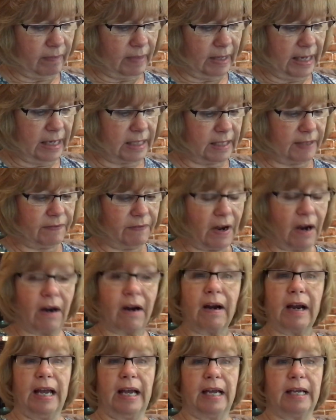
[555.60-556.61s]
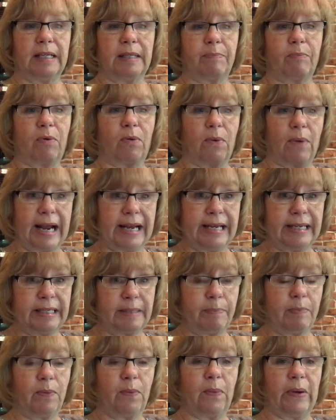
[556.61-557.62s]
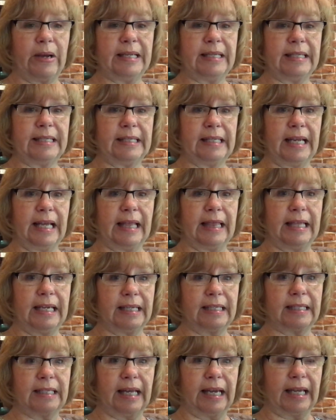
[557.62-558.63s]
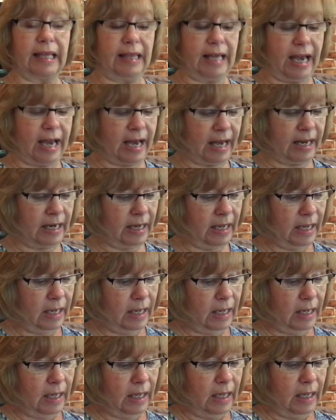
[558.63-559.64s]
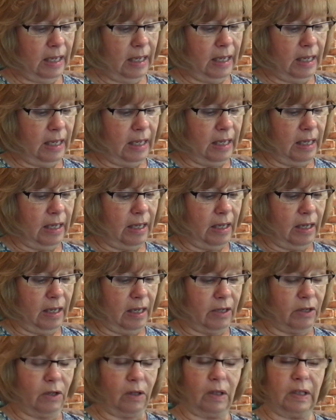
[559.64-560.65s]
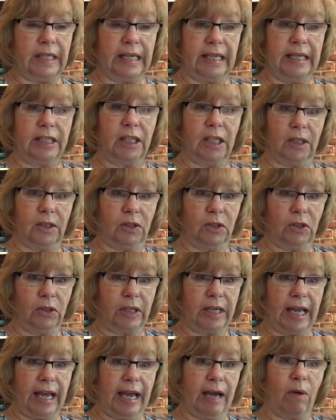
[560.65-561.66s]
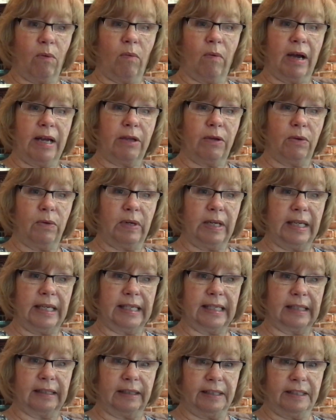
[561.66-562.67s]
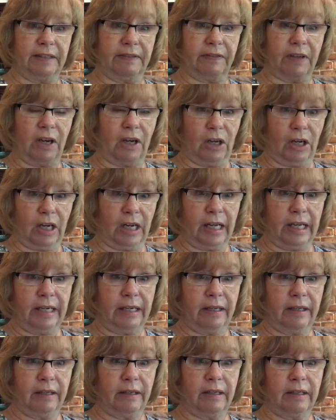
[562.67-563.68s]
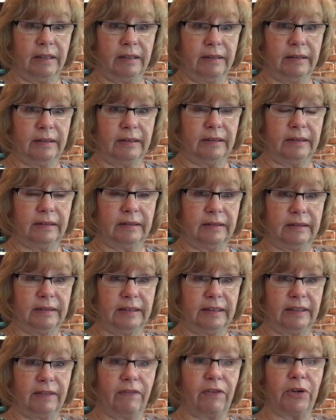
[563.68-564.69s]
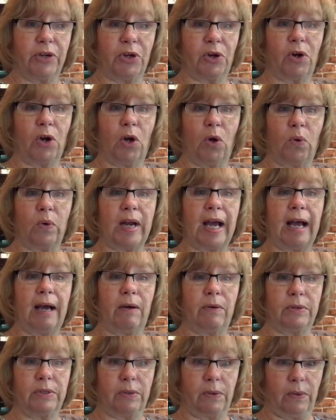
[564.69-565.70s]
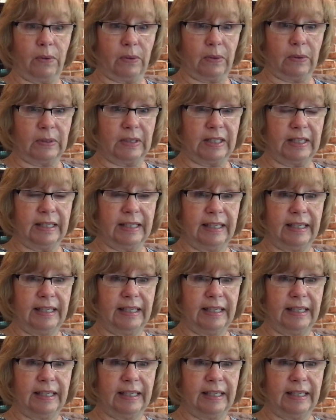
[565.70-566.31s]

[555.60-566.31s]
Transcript: As far as price points and things like that, you'll need to look at what you need to live on for your own household